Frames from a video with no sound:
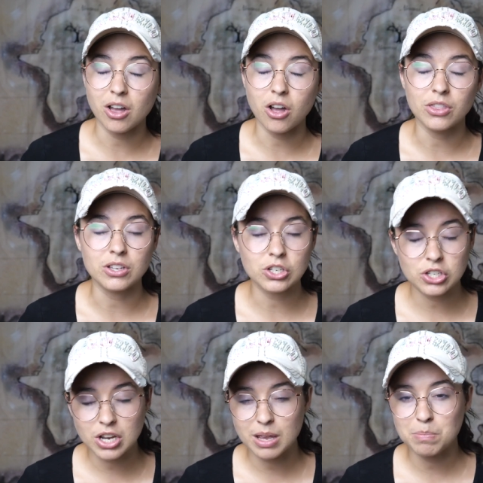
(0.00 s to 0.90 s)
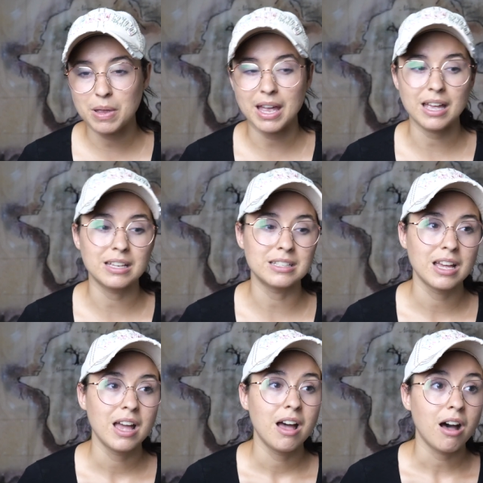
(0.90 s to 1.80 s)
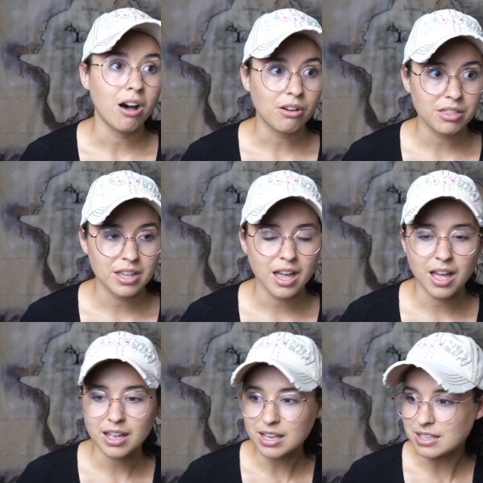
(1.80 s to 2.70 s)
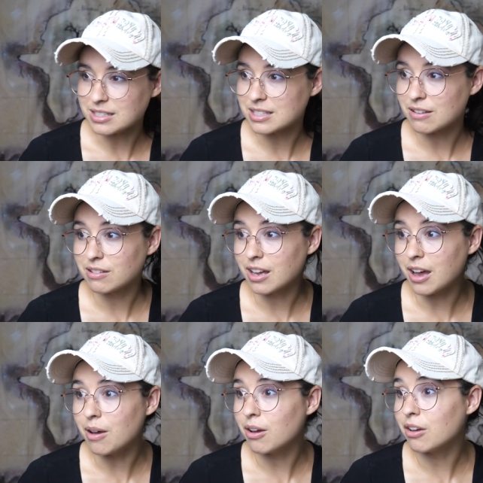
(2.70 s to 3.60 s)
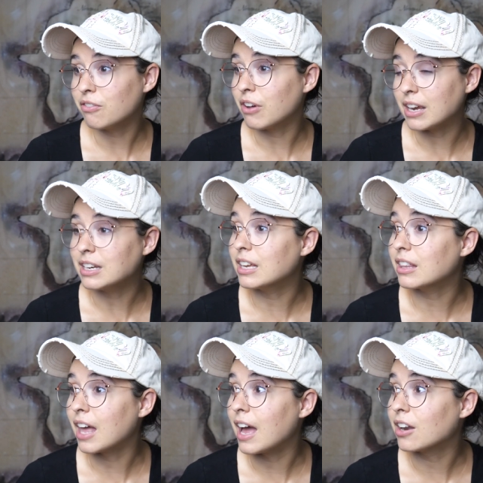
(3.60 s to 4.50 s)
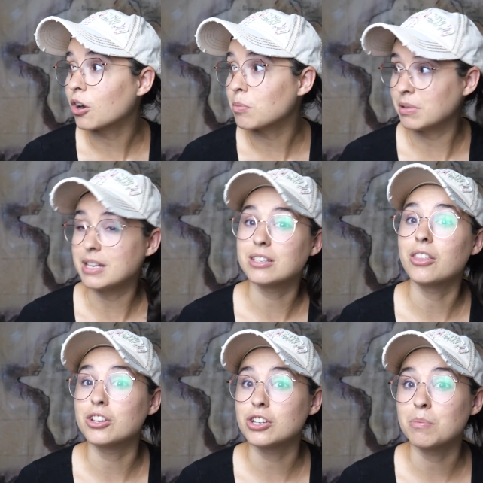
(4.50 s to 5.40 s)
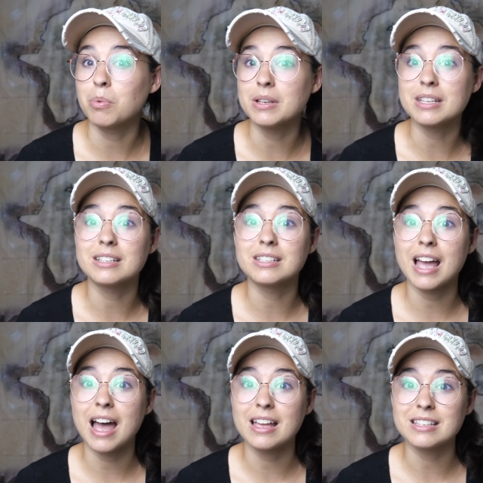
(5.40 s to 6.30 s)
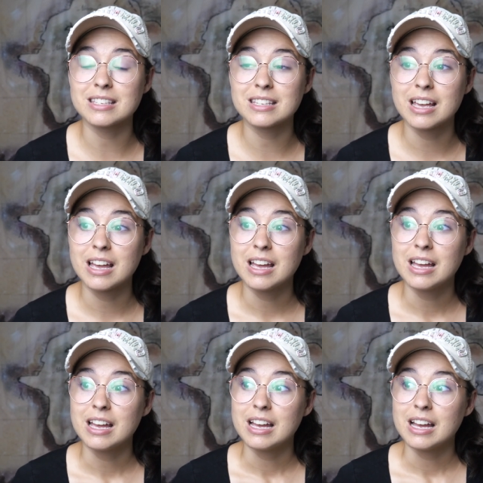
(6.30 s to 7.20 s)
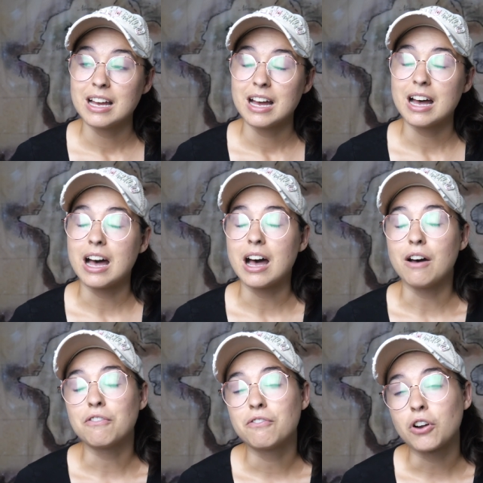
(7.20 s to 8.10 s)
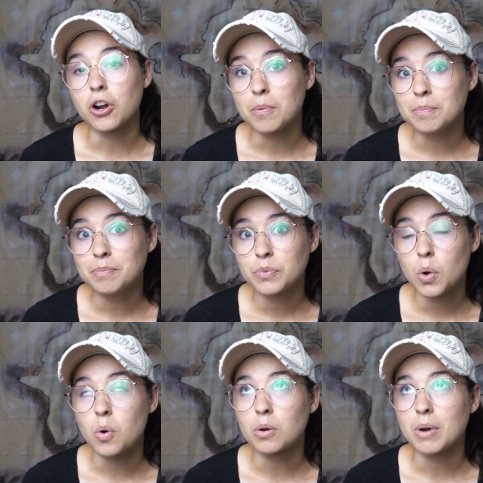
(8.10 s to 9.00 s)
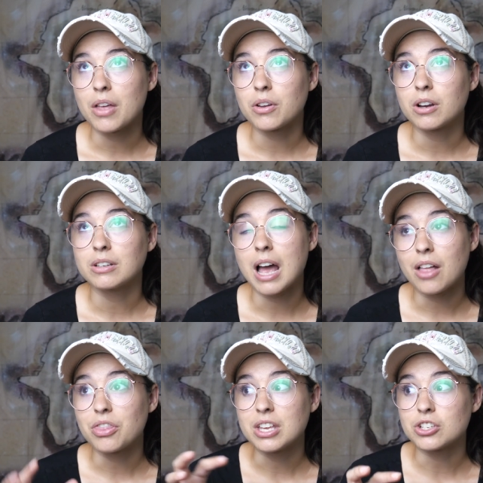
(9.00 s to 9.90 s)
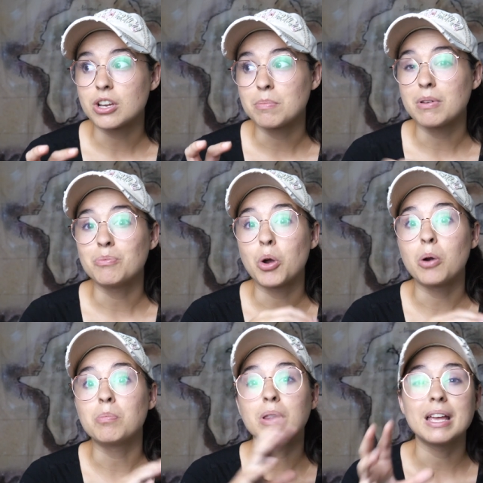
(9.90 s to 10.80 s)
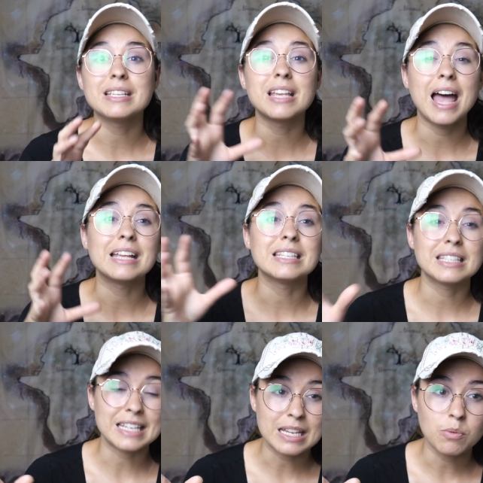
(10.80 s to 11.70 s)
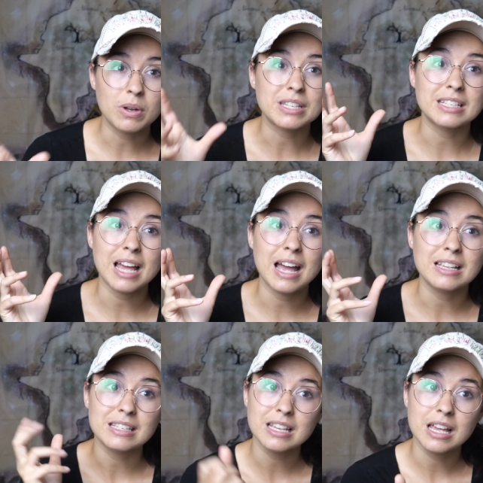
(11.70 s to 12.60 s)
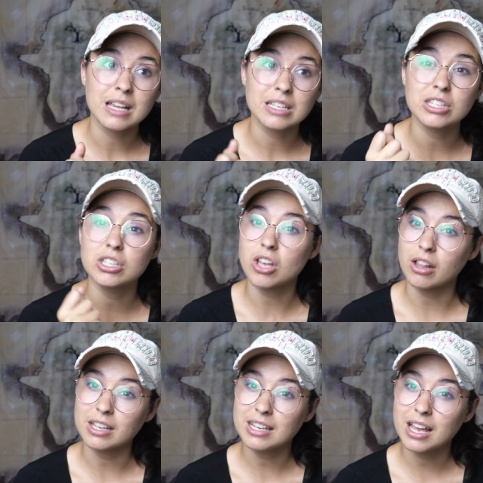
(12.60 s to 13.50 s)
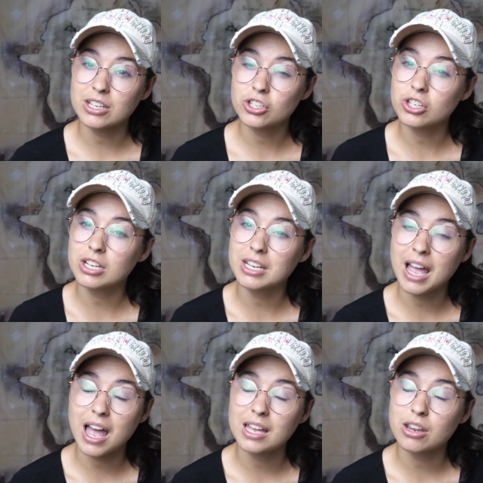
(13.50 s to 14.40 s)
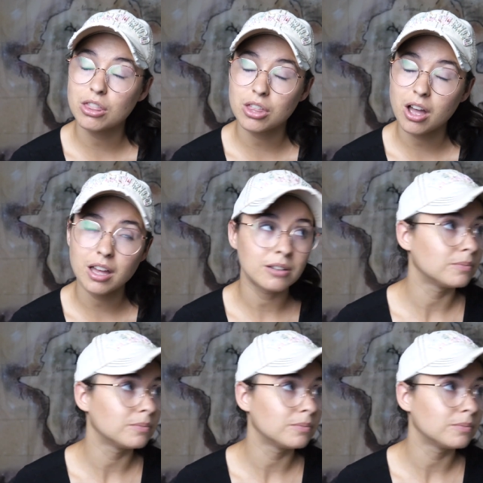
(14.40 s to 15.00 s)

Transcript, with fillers: on the ship and althea is uh, finding that her place on the ship wasn't as uh, firm or rather not this ship but her place at sea wasn't as solid as she had thought